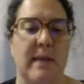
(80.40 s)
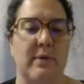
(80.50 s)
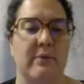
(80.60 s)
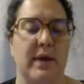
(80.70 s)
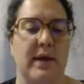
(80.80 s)
can
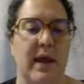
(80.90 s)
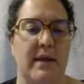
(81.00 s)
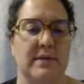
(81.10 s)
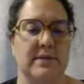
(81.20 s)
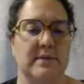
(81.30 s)
be written
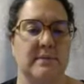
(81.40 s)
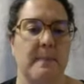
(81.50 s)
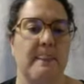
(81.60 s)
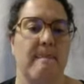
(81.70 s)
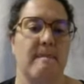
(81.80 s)
as
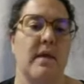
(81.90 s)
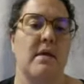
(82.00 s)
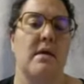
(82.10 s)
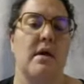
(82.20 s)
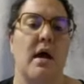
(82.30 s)

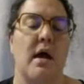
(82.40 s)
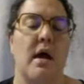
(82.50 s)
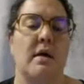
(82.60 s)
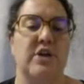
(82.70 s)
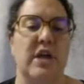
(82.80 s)

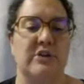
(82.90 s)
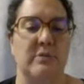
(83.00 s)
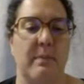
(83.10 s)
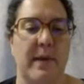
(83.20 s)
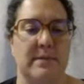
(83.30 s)
change in
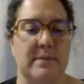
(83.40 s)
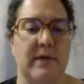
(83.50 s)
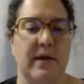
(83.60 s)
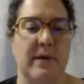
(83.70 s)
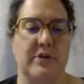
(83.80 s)
momentum
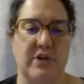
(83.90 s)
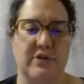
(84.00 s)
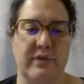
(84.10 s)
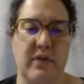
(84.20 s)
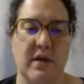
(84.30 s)
divided by change
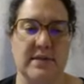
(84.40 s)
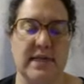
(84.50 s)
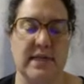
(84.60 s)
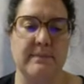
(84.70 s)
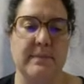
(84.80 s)
in
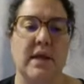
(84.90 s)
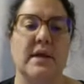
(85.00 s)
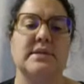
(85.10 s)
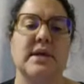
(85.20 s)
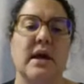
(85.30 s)
velocity
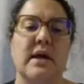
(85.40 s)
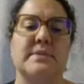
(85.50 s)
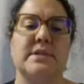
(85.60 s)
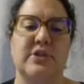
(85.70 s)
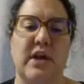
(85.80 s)

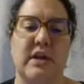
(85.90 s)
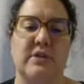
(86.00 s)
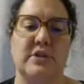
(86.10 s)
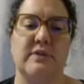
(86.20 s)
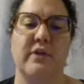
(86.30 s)
times the
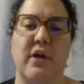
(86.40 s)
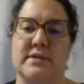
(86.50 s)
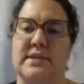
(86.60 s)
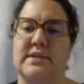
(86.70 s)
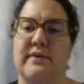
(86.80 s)
change in
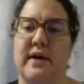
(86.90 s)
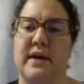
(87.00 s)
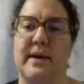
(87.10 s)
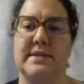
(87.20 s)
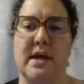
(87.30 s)
velocity
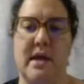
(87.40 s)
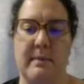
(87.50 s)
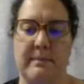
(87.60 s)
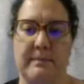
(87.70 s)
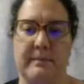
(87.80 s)
divided by
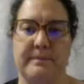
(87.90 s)
time.